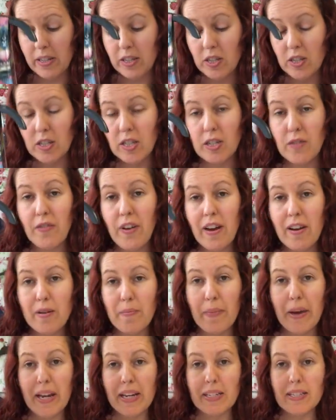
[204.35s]
It's just a very
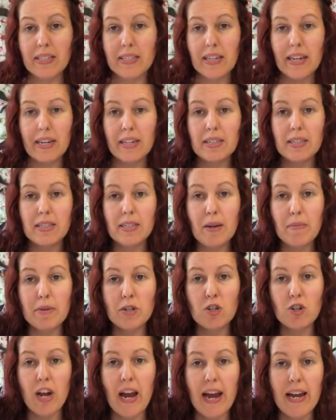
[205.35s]
basic
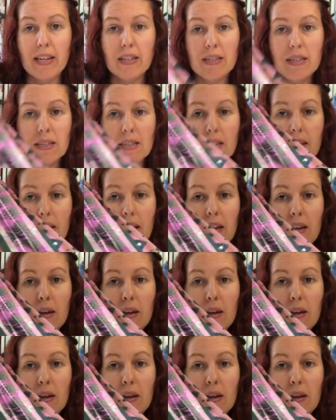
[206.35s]
summer dress,